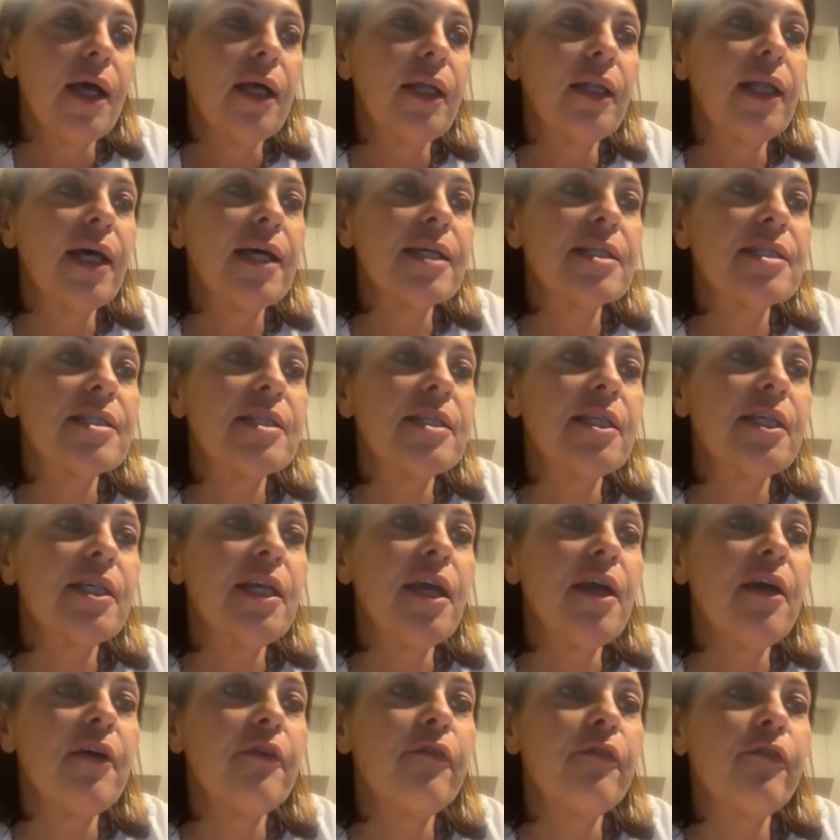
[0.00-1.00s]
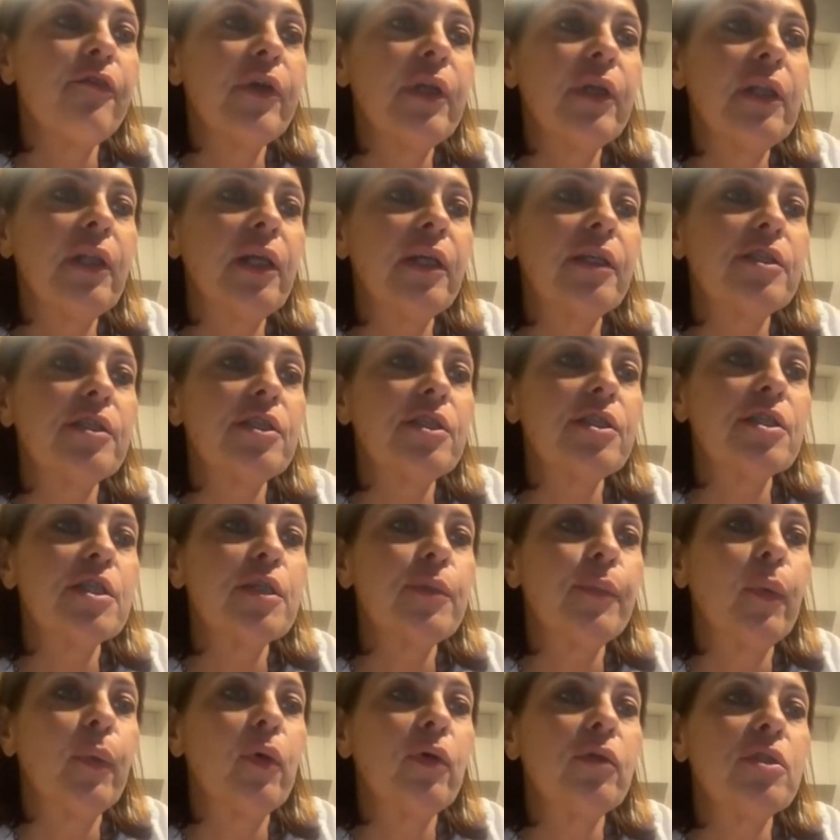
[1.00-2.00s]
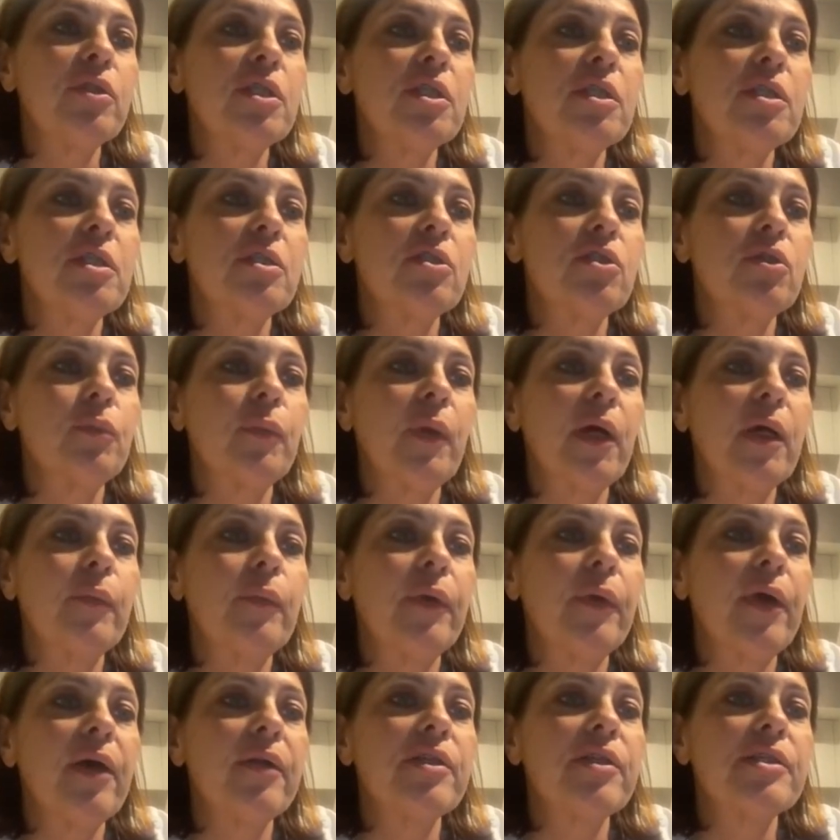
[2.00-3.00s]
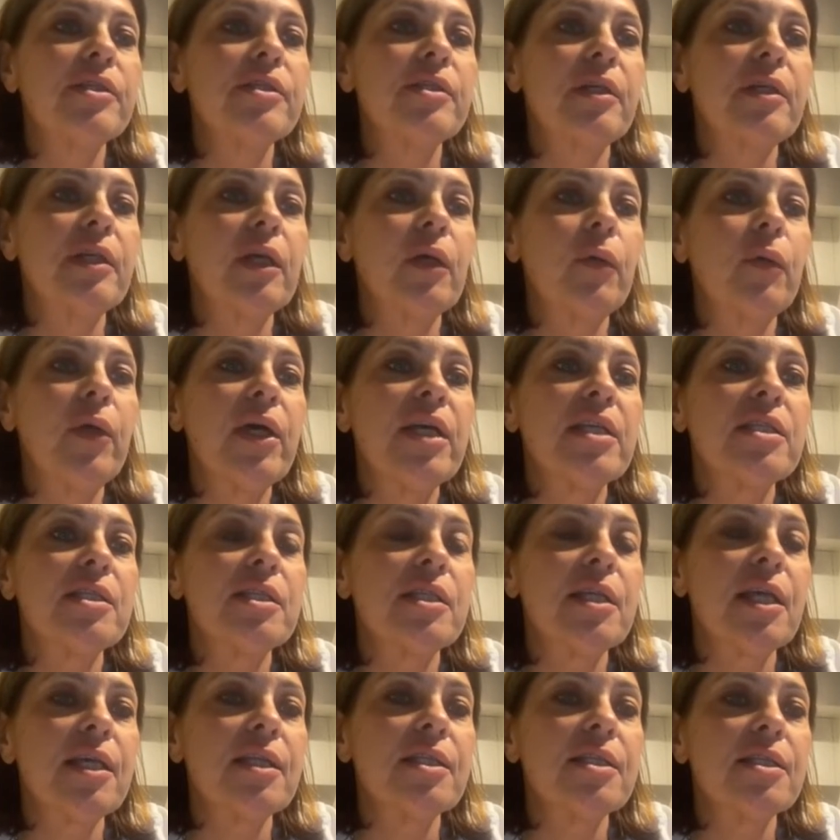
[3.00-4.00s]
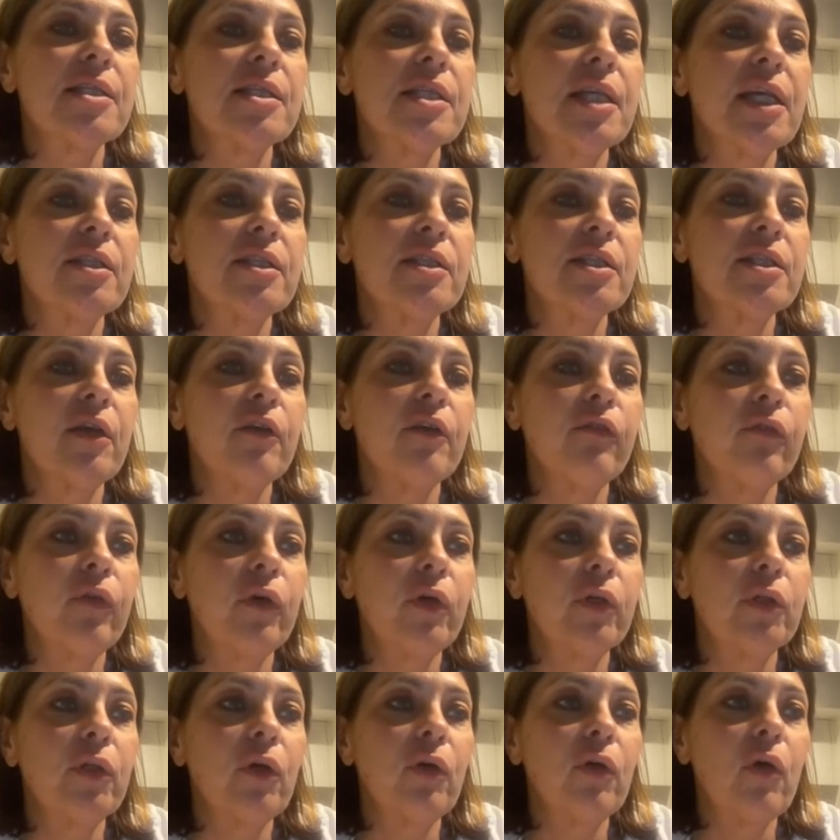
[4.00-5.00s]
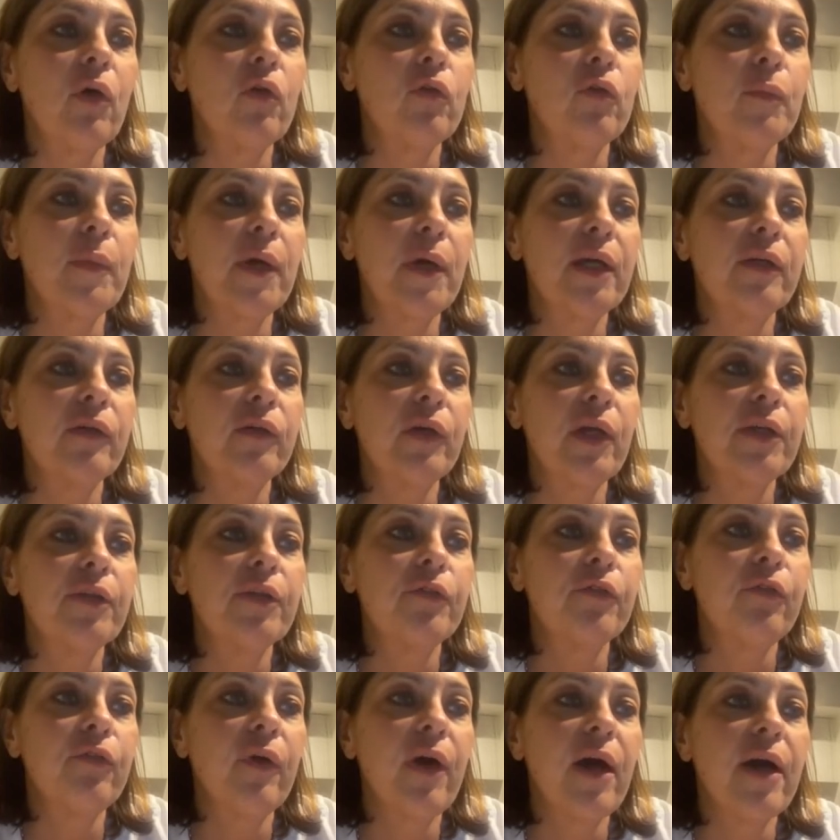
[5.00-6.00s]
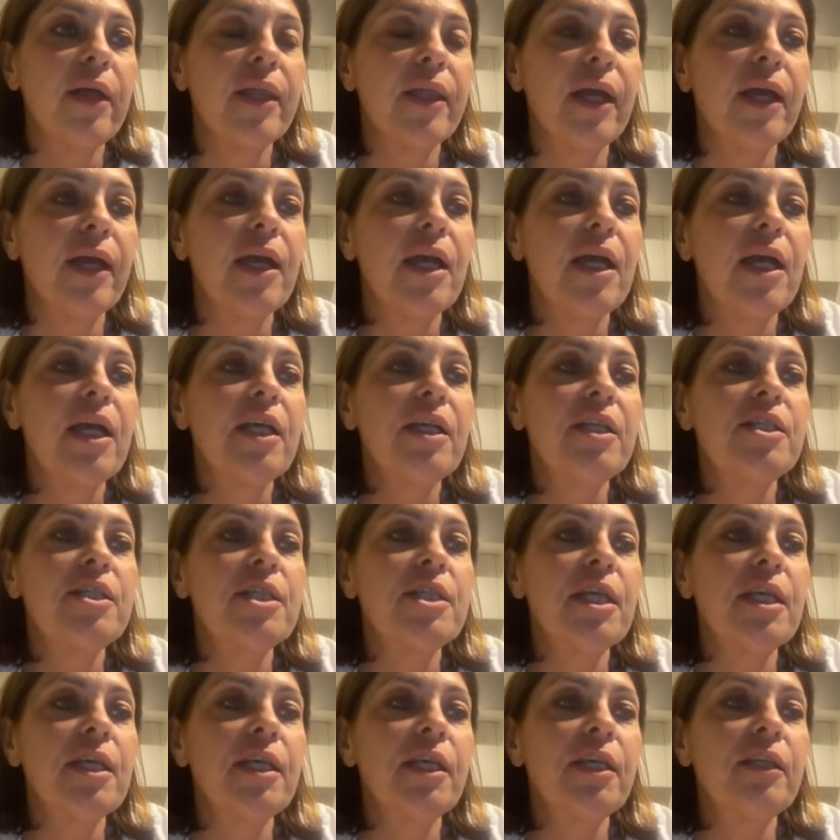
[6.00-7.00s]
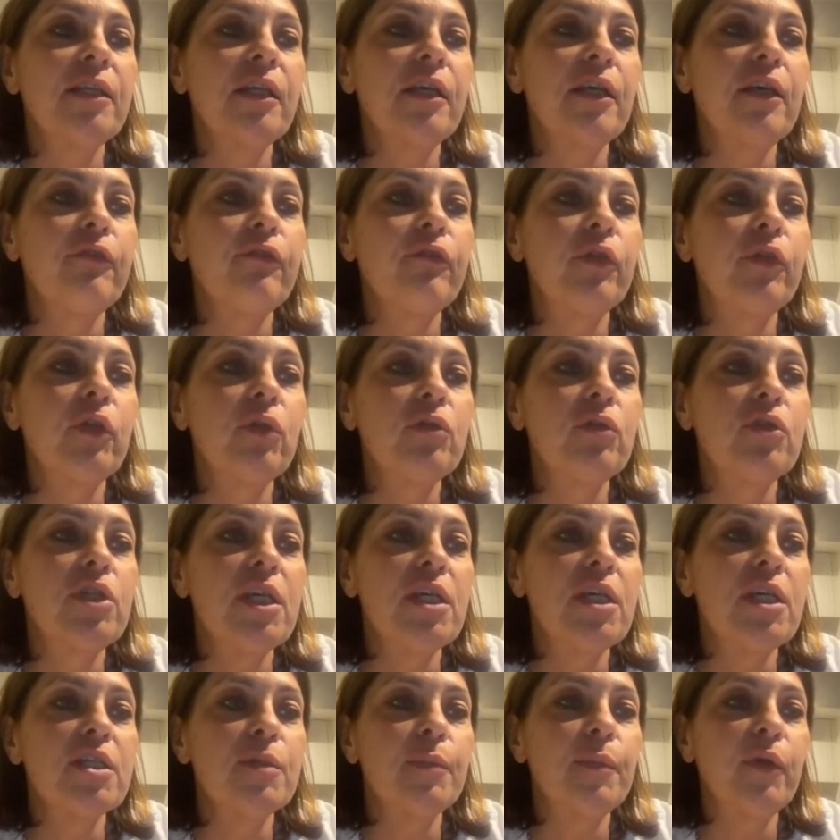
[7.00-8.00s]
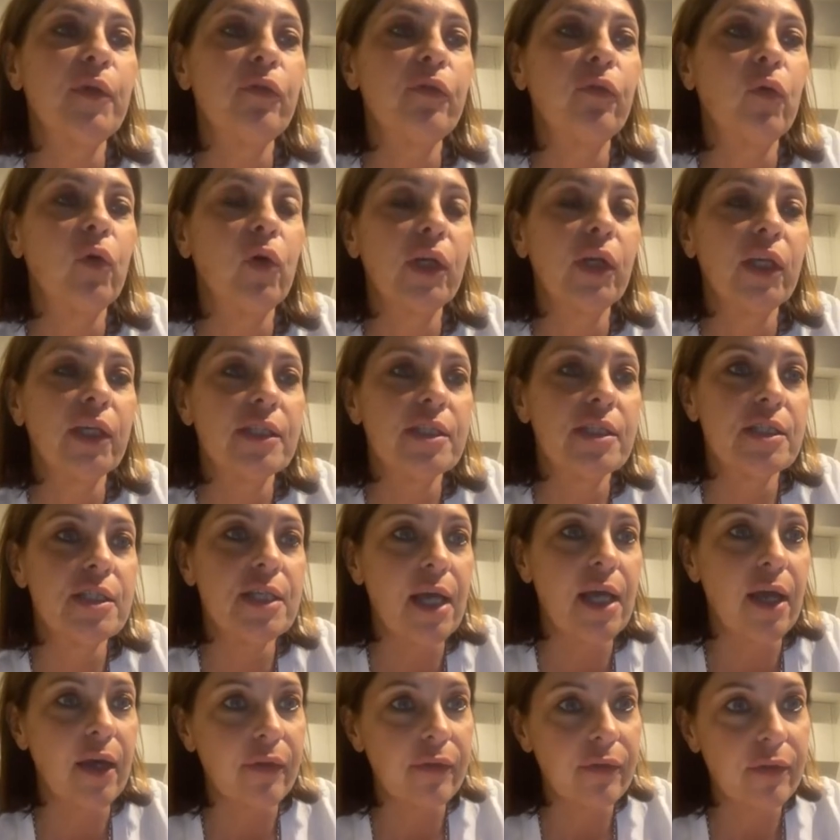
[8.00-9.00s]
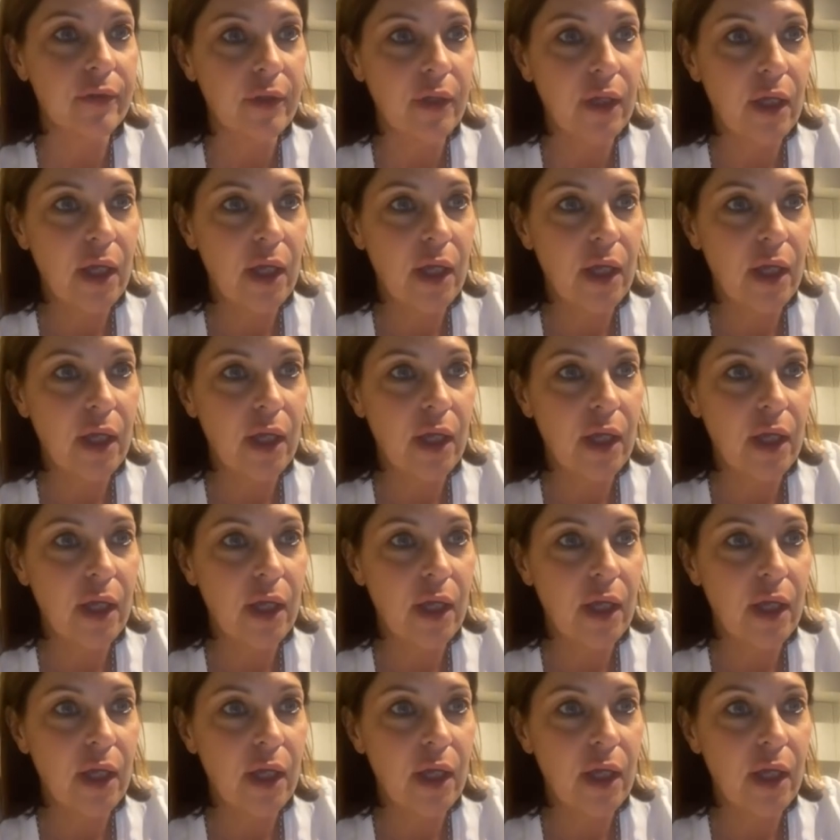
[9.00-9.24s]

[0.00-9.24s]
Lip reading: Last year, Finland responded to my brother's request and sent a photo of my grandfather taken a few days before his death.